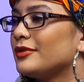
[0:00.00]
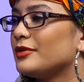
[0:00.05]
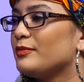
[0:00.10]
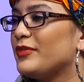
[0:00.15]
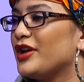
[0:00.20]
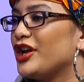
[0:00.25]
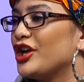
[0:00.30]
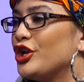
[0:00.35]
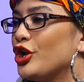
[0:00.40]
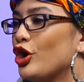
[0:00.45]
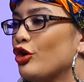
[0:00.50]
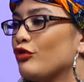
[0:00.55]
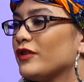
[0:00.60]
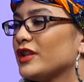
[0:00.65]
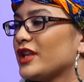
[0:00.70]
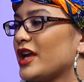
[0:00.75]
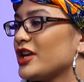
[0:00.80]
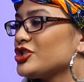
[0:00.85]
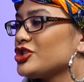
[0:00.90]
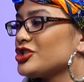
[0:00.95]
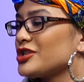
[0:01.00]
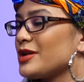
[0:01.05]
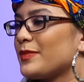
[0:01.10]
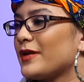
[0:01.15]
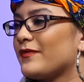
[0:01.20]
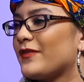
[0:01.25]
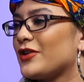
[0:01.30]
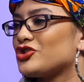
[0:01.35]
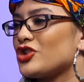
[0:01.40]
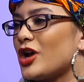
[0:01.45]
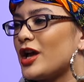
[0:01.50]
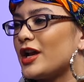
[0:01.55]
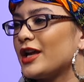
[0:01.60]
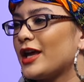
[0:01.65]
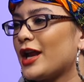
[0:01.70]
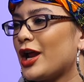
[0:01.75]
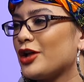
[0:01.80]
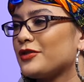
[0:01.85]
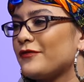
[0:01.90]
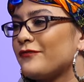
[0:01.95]
Be in no relationship that they're trying to
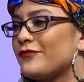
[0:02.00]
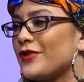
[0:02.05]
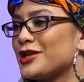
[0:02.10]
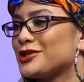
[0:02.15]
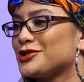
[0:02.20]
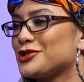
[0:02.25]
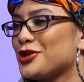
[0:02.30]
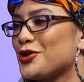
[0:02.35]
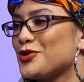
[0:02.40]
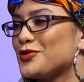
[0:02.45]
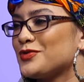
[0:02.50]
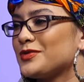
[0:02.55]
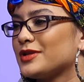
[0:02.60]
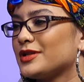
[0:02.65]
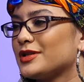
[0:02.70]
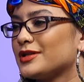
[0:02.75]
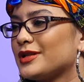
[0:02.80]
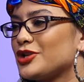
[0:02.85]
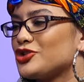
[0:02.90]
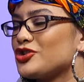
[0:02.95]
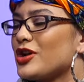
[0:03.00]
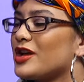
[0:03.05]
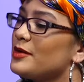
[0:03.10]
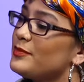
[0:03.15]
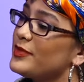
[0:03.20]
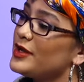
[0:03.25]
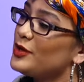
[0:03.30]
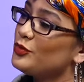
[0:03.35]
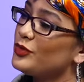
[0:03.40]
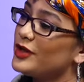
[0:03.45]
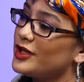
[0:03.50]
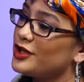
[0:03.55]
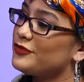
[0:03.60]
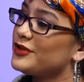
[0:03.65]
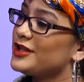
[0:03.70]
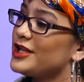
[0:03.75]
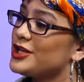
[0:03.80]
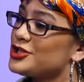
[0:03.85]
get out the friend zone? They're trying to be in a relationship.